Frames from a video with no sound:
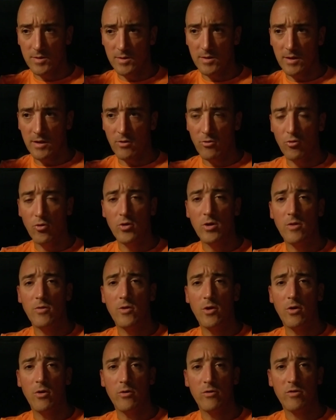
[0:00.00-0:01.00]
included
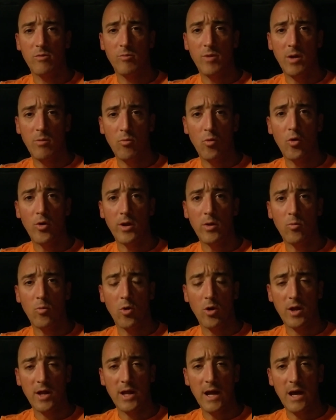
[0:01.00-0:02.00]
those in my morning
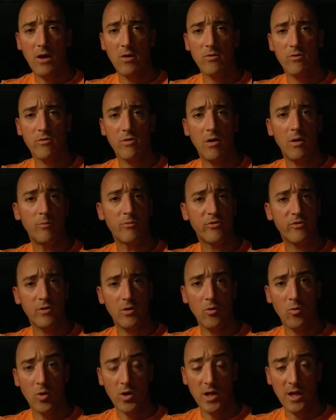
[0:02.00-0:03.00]
workout. So I'm
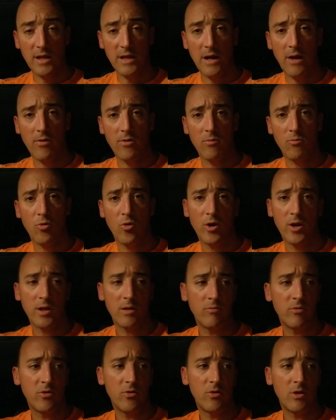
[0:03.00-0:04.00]
still working out in the morning.
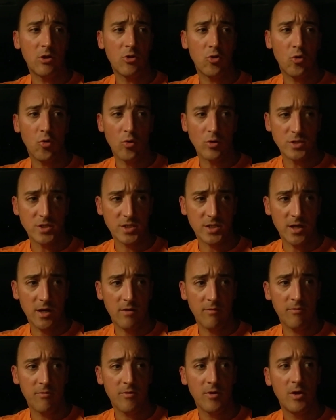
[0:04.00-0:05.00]
I'm doing core
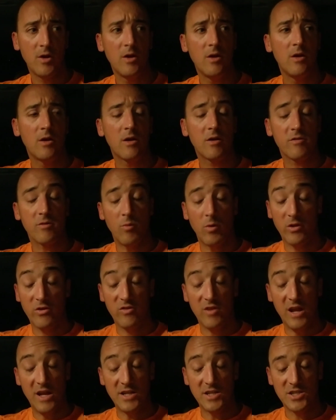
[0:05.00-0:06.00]
stuff because I want to
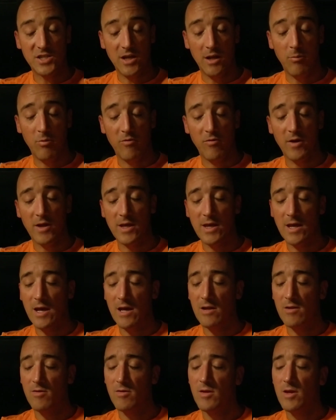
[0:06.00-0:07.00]
stay in shape if I
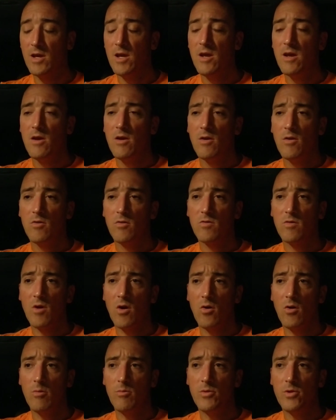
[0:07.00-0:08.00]
can.
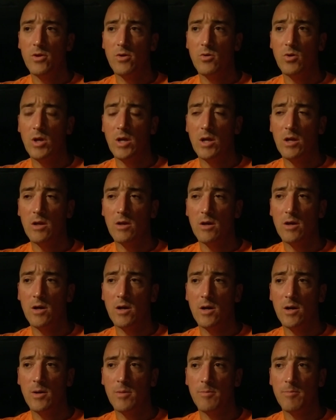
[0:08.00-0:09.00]
So I'm doing,
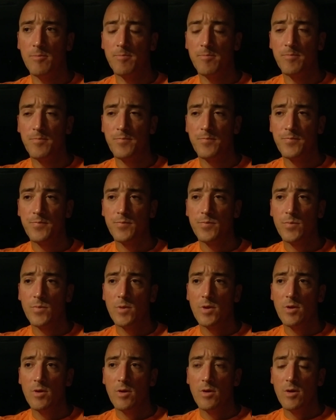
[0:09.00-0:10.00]

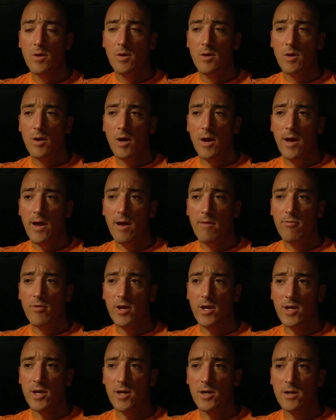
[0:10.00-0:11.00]
I have
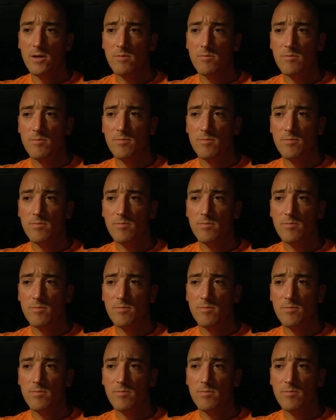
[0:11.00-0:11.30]
like a